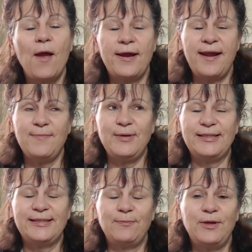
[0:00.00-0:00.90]
And I
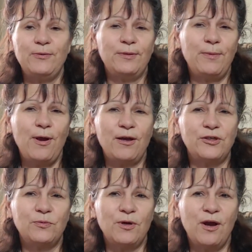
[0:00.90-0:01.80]
mix something with my
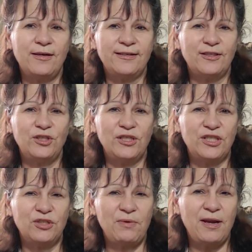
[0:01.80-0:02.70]
ashwagandha because just
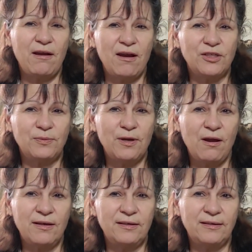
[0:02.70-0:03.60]
straight
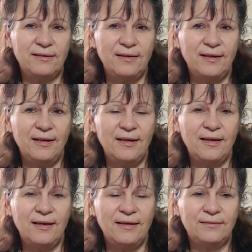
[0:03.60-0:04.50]
ashwagandha
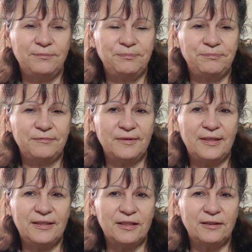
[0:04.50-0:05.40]
um,
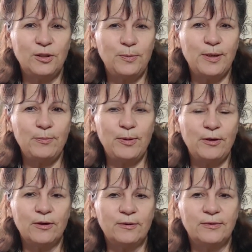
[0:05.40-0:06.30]
is a little bit
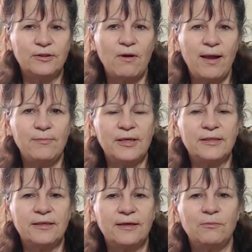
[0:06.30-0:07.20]
bitter. So I
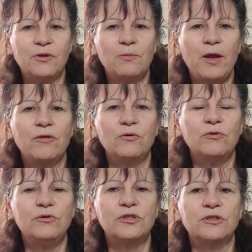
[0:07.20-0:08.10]
mix it in with my other
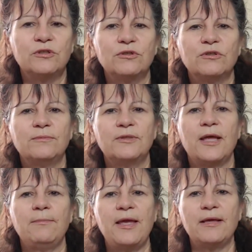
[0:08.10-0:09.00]
roots and herbs.
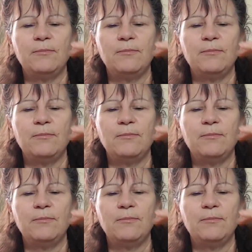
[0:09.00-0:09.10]
I make a